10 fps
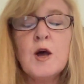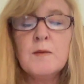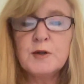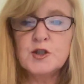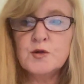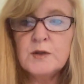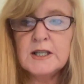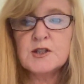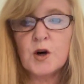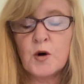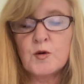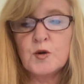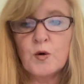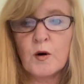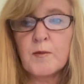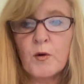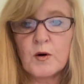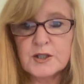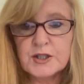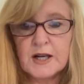but you need to own your
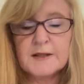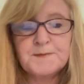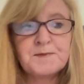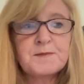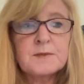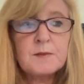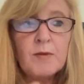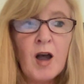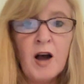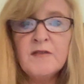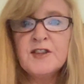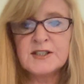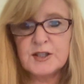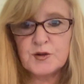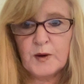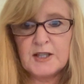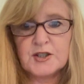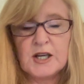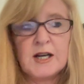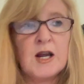portion of the
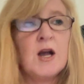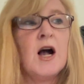situation,